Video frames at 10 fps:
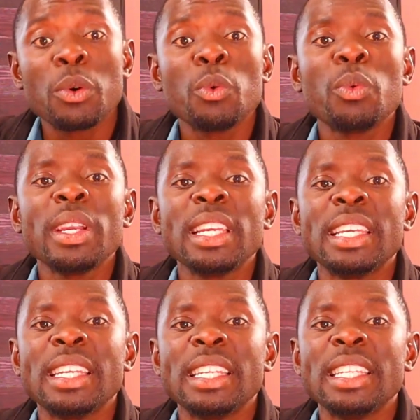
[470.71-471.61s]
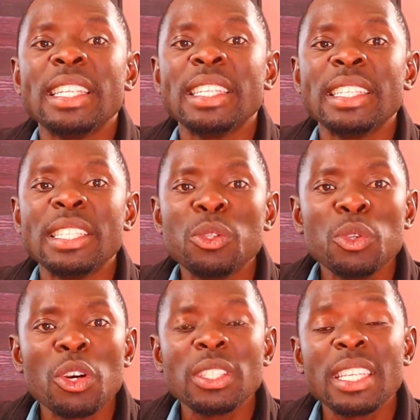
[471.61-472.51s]
we
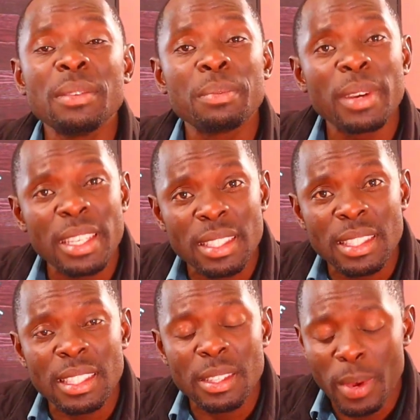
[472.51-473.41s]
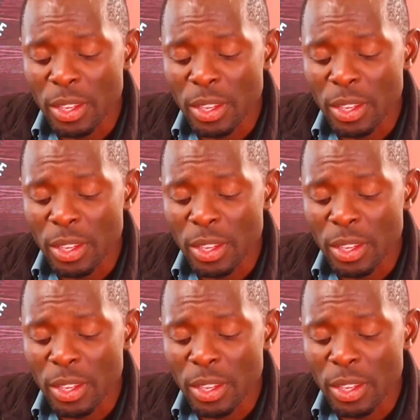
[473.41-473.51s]
do not invest.